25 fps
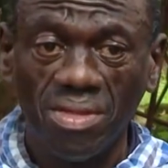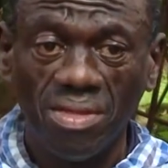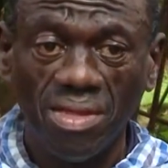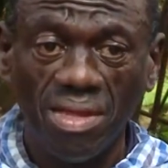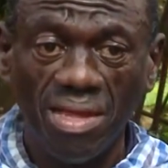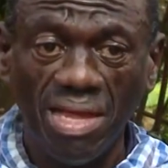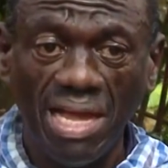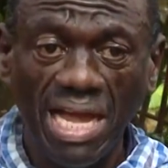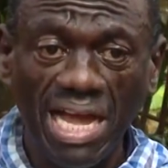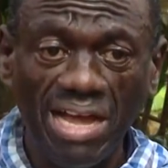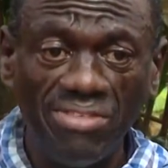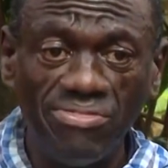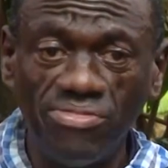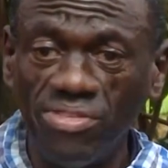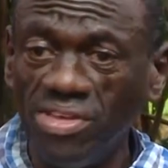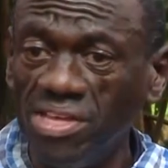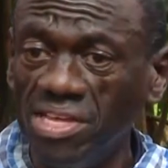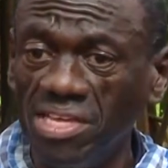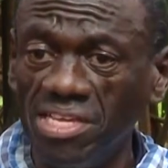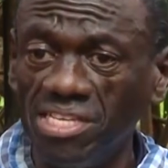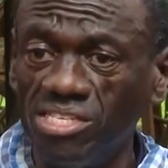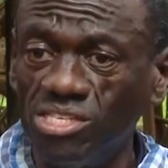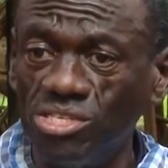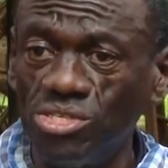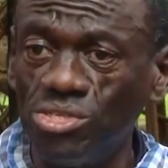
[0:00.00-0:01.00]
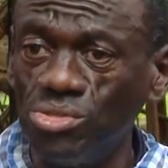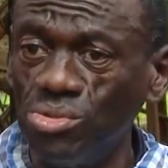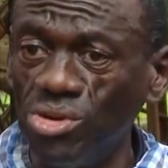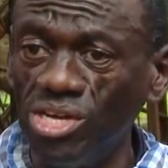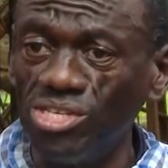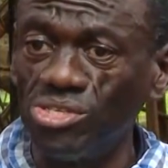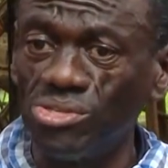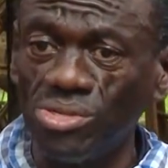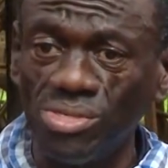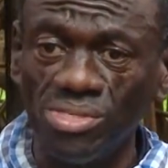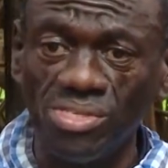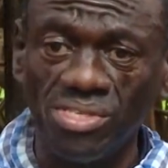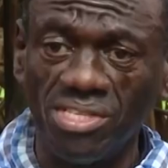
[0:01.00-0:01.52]
having
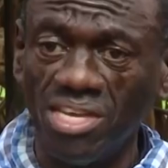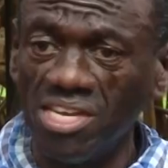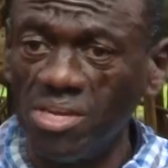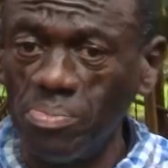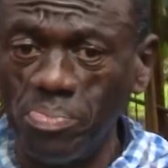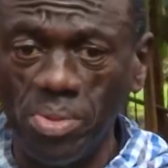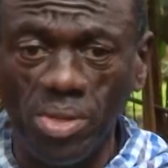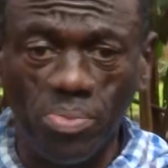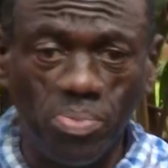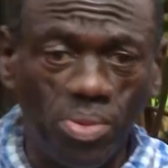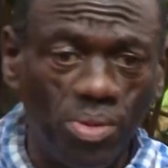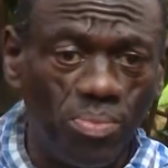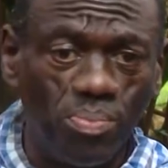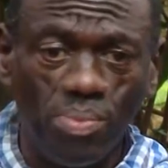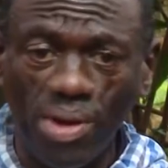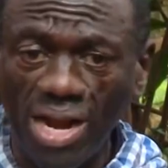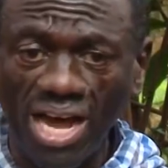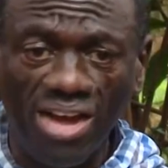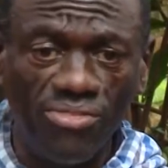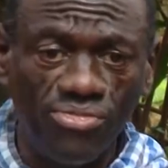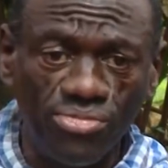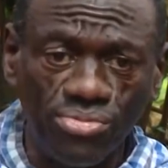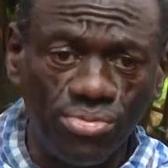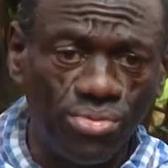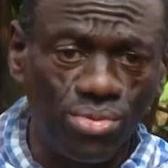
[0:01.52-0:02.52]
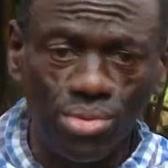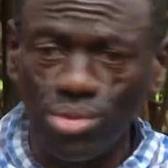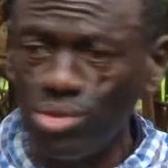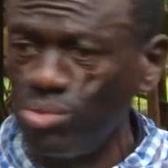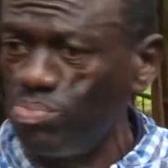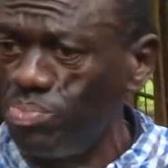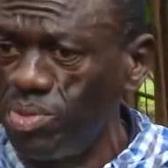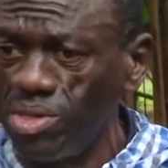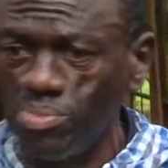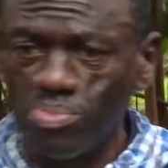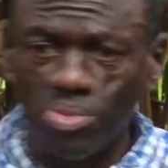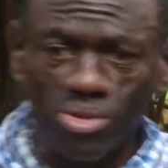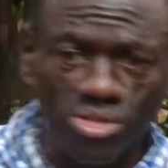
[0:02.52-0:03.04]
situations that people bluff through,
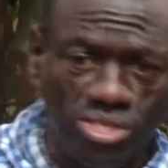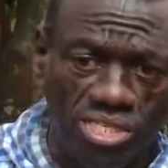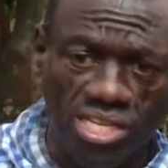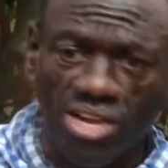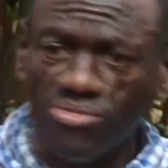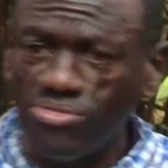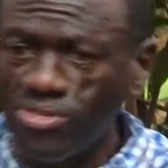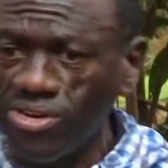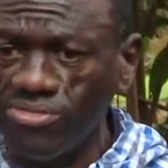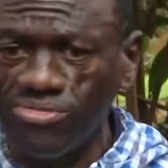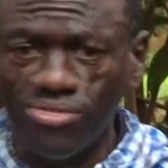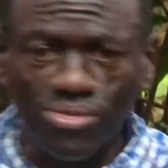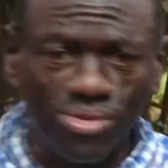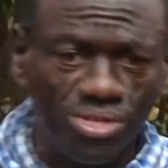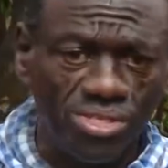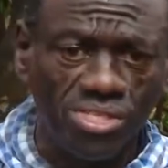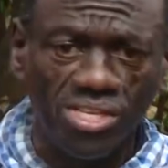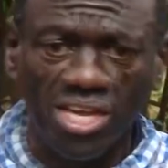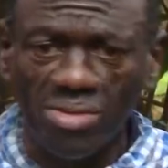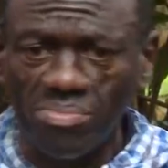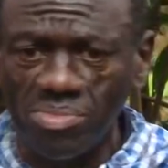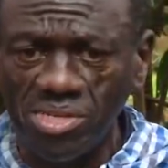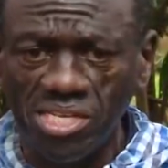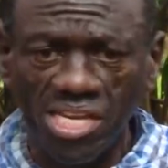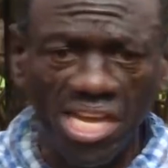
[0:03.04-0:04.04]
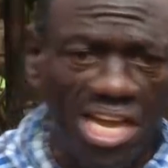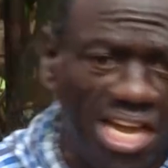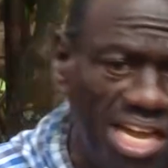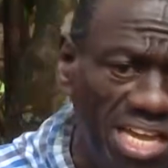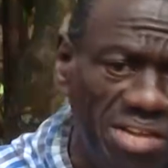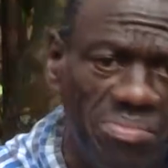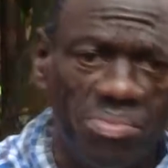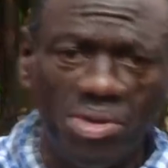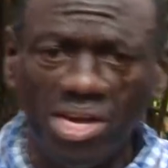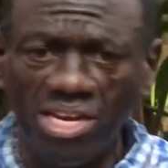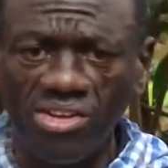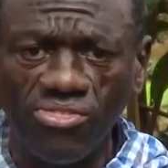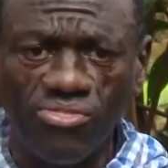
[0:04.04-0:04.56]
people suffer for some
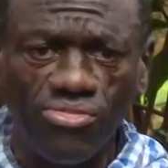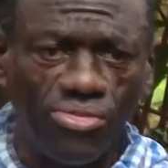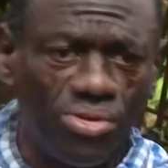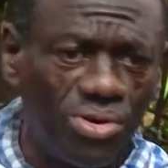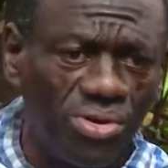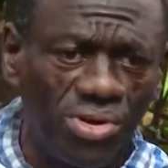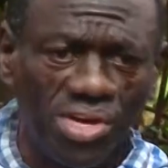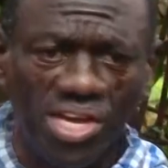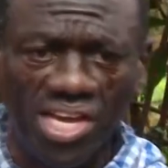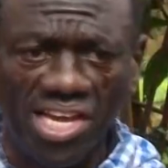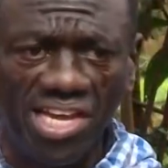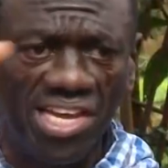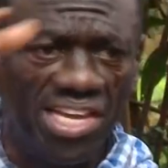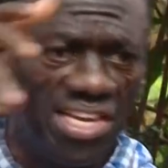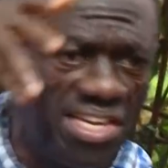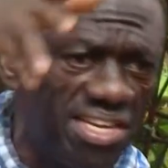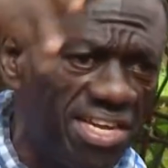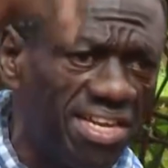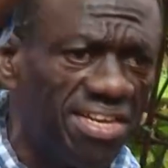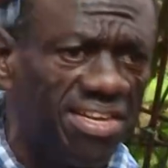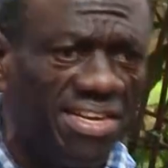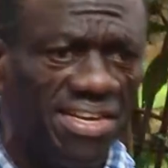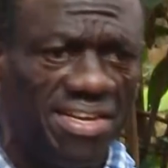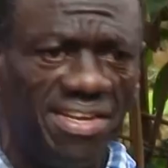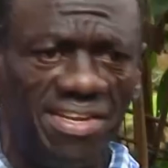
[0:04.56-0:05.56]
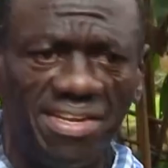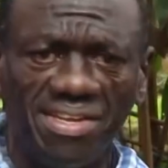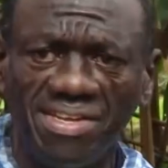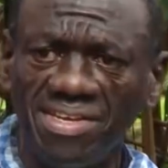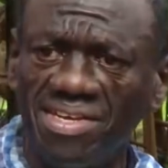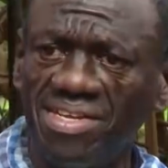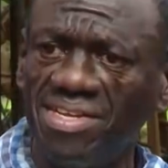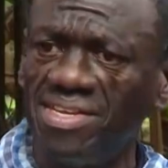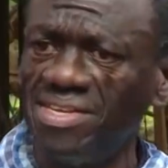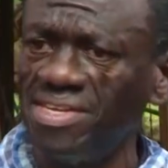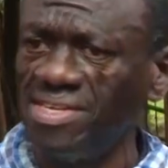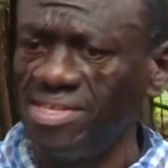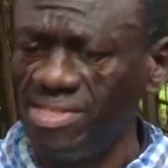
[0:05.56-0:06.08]
time and forget, and
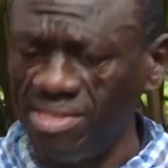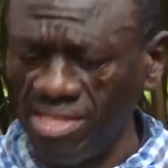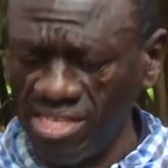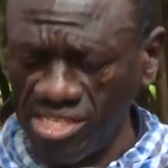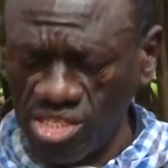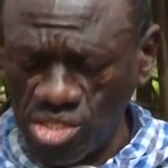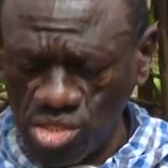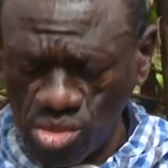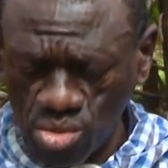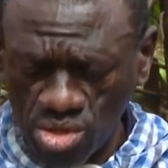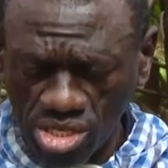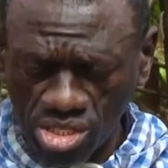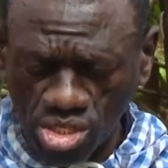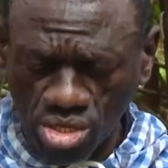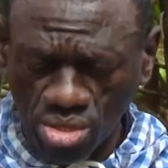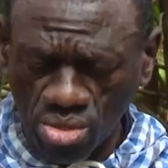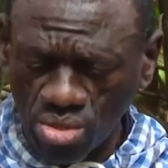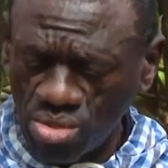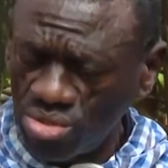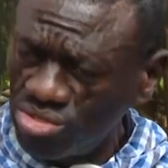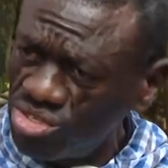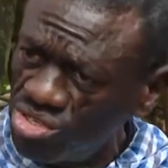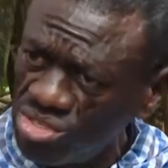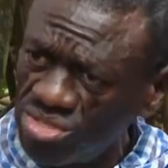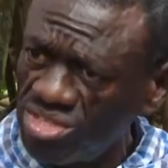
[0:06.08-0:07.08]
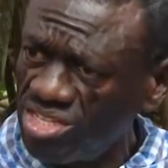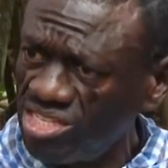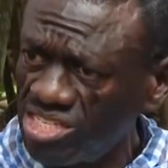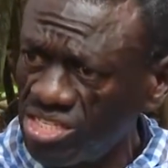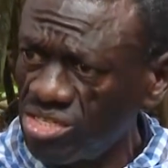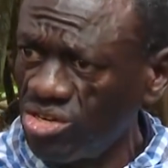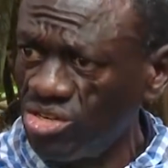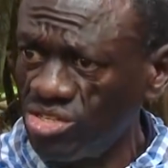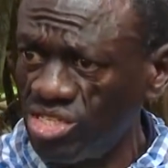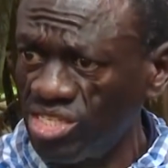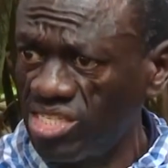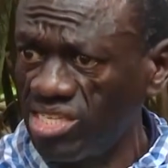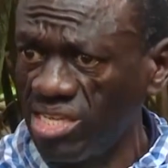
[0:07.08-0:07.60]
the situation continues.
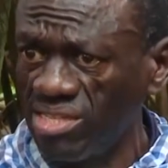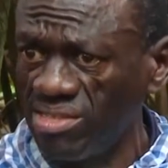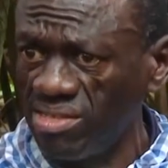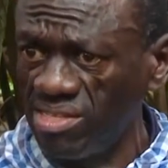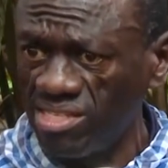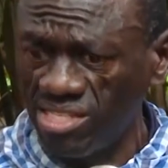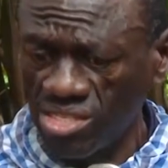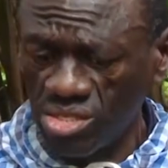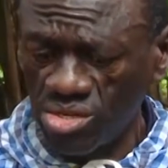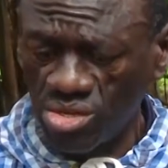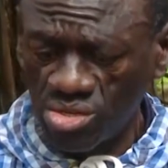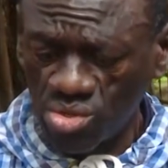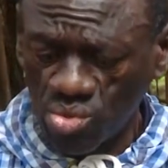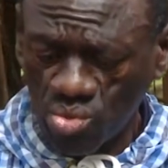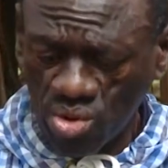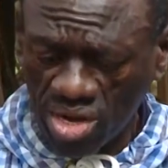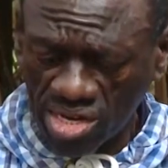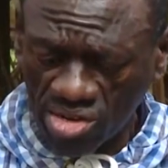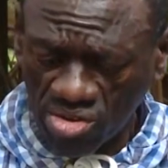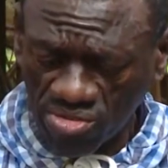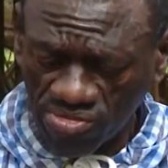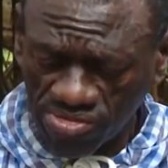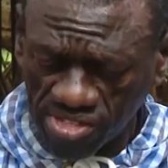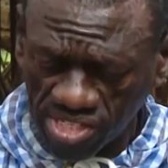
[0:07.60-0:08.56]
This is not one of